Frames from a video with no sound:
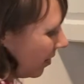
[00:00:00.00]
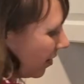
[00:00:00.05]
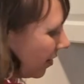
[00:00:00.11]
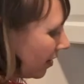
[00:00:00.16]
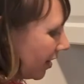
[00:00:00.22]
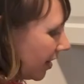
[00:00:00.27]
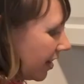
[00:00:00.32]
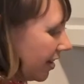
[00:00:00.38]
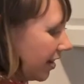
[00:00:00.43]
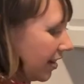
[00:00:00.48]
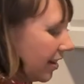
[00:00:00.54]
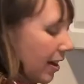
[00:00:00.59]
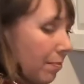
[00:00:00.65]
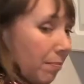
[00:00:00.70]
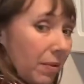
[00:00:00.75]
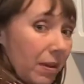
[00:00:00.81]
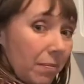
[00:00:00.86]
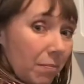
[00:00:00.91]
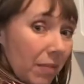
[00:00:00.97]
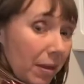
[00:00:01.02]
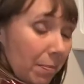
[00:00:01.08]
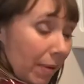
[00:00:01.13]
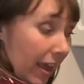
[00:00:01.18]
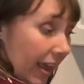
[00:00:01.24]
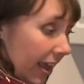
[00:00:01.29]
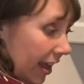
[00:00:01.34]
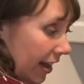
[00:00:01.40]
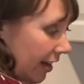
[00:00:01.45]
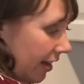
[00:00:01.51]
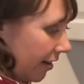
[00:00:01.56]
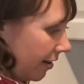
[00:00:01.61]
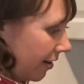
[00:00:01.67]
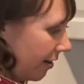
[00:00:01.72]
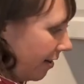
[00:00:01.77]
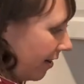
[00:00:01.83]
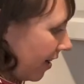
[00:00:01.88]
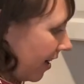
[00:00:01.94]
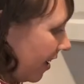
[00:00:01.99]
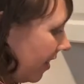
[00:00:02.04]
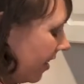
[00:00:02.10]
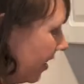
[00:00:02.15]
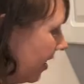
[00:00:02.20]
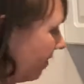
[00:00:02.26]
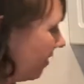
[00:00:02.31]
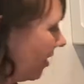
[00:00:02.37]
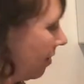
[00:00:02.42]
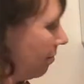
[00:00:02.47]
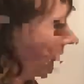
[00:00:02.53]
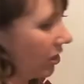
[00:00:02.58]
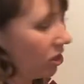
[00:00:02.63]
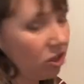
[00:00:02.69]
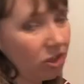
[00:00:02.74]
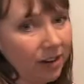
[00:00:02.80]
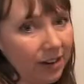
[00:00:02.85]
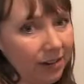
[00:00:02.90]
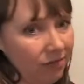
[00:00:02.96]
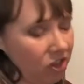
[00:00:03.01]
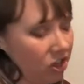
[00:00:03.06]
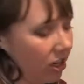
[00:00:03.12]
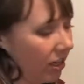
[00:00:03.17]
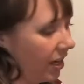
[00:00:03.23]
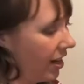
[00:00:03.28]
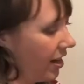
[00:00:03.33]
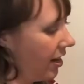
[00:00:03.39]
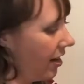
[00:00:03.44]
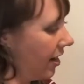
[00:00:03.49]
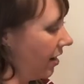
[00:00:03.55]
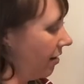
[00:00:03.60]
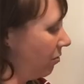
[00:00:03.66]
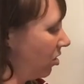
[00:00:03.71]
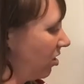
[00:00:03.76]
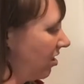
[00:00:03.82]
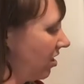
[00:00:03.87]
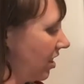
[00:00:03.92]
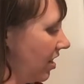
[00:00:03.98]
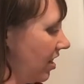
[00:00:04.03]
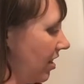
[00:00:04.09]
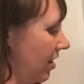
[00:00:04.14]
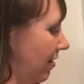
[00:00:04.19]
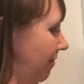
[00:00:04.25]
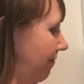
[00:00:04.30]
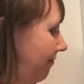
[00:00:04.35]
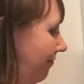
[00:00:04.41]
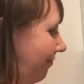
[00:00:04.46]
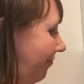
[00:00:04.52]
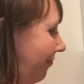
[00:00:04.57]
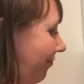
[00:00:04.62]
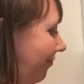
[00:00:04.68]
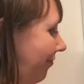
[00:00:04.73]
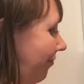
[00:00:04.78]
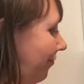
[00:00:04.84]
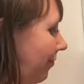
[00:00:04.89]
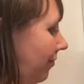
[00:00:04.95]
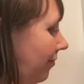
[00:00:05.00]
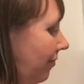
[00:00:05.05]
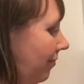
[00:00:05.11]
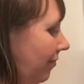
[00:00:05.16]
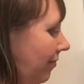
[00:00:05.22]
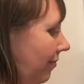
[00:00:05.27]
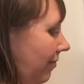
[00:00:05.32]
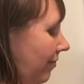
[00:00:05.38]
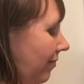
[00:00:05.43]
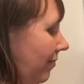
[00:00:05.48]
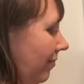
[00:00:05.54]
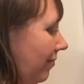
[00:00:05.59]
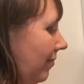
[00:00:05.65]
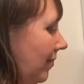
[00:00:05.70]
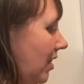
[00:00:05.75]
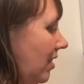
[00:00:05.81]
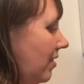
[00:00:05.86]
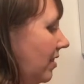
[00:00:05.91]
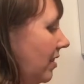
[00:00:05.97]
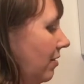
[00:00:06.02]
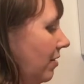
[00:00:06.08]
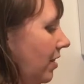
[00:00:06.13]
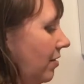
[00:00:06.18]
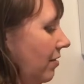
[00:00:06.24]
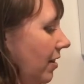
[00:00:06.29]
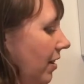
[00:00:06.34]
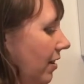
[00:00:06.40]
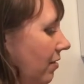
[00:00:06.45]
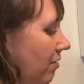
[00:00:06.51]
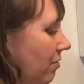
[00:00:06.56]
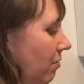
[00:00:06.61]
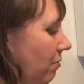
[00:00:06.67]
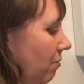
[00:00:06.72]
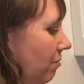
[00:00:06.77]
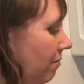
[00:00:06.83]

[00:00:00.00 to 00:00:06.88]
heated up in my pan here, and then I've got my tray of chicken, and I'm just gonna, this is how I do it at home.